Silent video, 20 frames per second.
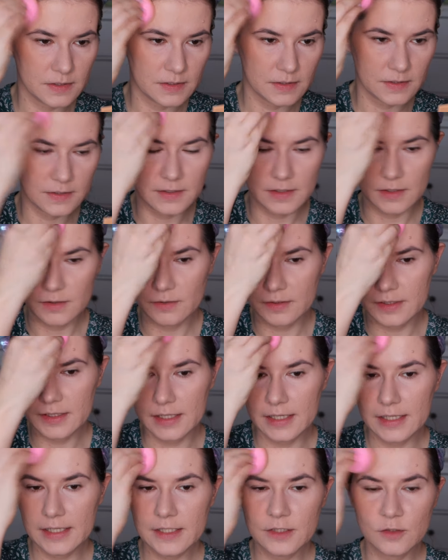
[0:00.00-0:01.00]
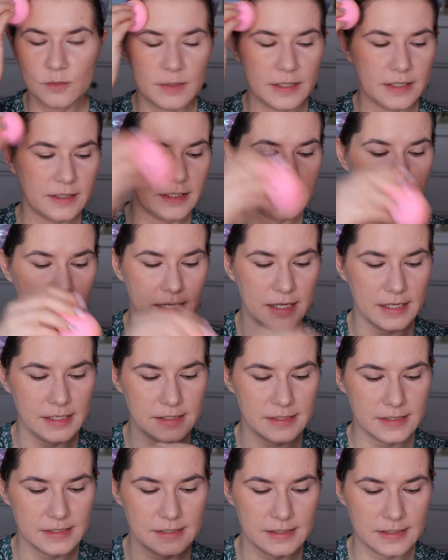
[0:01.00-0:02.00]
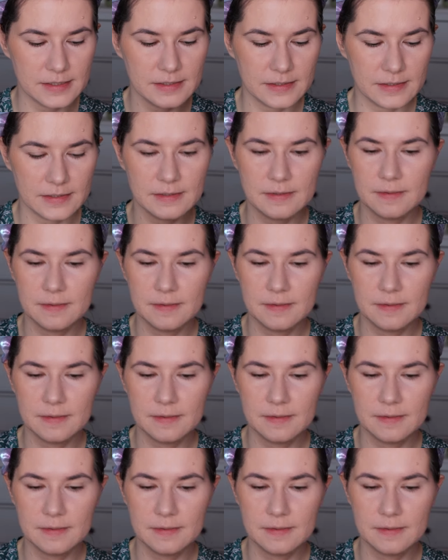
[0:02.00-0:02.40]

So it's blending nice.